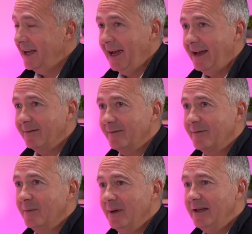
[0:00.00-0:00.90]
and
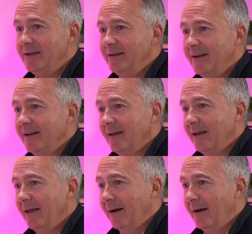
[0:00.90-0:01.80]
for me,
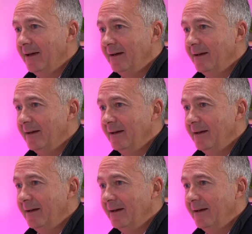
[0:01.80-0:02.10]
that